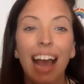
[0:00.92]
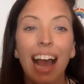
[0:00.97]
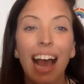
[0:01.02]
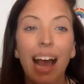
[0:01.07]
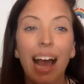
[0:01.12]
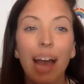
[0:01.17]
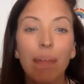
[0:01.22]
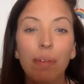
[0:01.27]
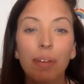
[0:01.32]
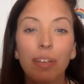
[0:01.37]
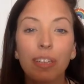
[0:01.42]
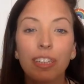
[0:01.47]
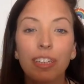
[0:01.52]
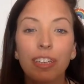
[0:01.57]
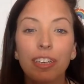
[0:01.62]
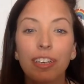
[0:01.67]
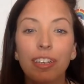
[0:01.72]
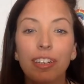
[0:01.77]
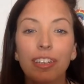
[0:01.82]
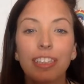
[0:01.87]
Hi, boys and
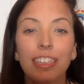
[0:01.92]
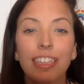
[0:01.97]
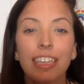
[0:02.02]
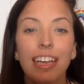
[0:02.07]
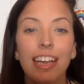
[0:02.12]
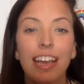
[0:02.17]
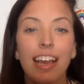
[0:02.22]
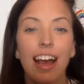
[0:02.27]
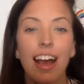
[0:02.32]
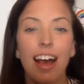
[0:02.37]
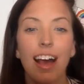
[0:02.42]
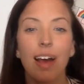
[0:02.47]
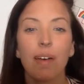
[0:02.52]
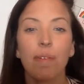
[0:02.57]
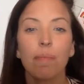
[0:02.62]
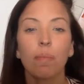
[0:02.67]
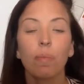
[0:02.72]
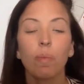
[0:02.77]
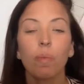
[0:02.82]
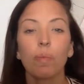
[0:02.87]
girls.
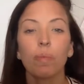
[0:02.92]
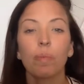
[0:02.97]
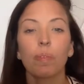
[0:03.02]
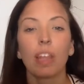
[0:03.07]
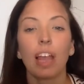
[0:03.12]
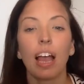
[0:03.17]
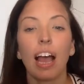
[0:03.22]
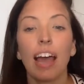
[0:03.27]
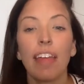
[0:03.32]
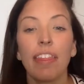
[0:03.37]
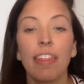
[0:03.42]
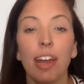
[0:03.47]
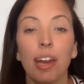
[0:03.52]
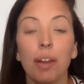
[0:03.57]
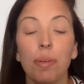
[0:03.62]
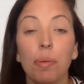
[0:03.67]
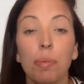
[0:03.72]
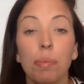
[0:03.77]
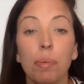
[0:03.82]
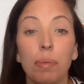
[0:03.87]
I thought
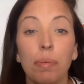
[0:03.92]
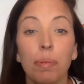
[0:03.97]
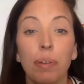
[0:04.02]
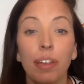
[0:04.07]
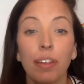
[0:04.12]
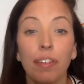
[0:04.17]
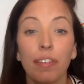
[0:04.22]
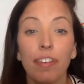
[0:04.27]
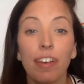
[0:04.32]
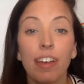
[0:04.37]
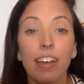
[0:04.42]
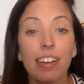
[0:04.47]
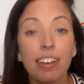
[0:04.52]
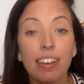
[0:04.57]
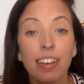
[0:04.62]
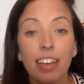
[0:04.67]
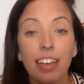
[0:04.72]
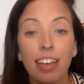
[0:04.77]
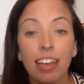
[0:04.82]
it would be really fun